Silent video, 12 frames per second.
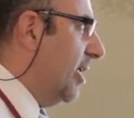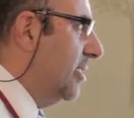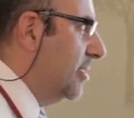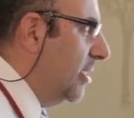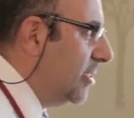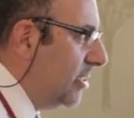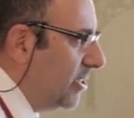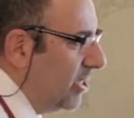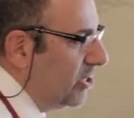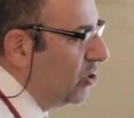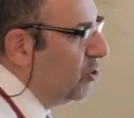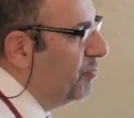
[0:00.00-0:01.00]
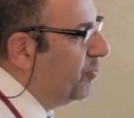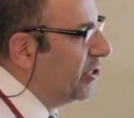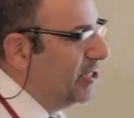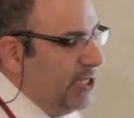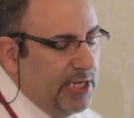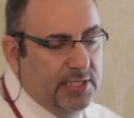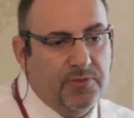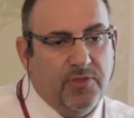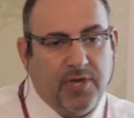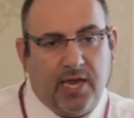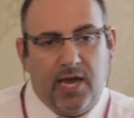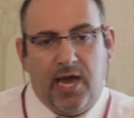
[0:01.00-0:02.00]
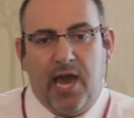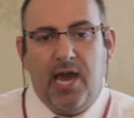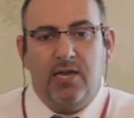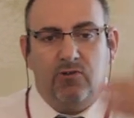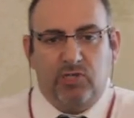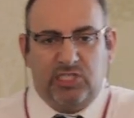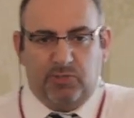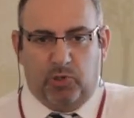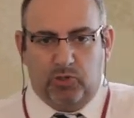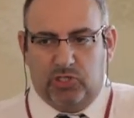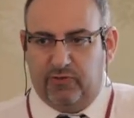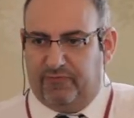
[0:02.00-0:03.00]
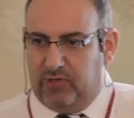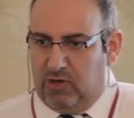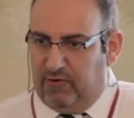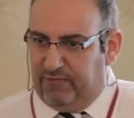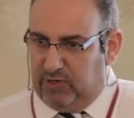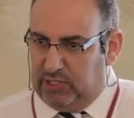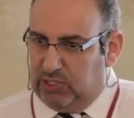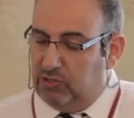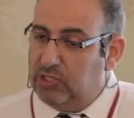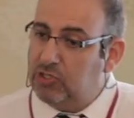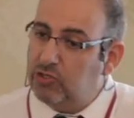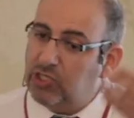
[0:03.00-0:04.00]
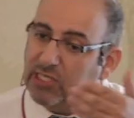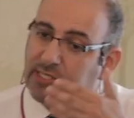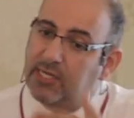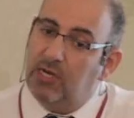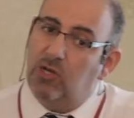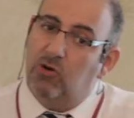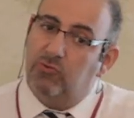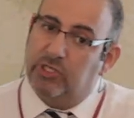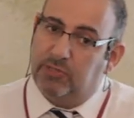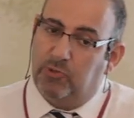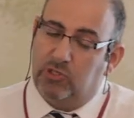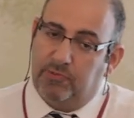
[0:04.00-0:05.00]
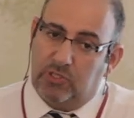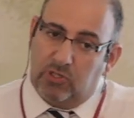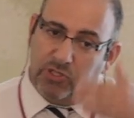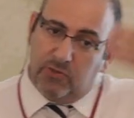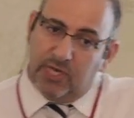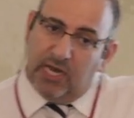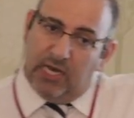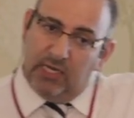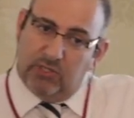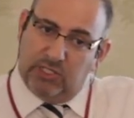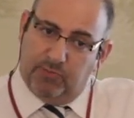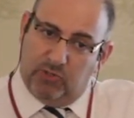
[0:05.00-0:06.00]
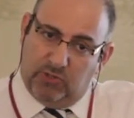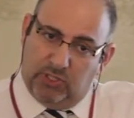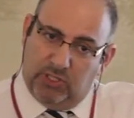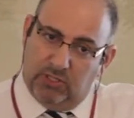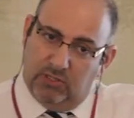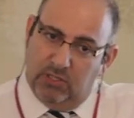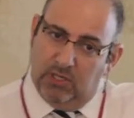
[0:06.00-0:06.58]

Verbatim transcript: can test us to predict the high response of the ovary. So it's not just a low response, but also the high response.